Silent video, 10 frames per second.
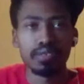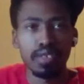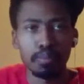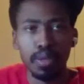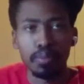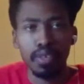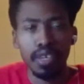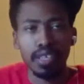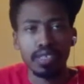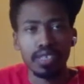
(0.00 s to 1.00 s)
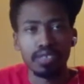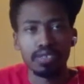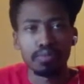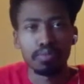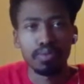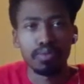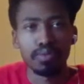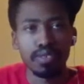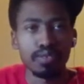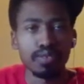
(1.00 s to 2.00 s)
He beat me last year in the Super Bowl.
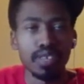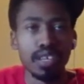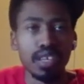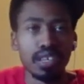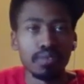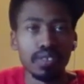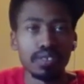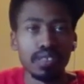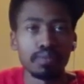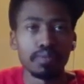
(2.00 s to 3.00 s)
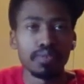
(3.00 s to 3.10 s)
So what to say?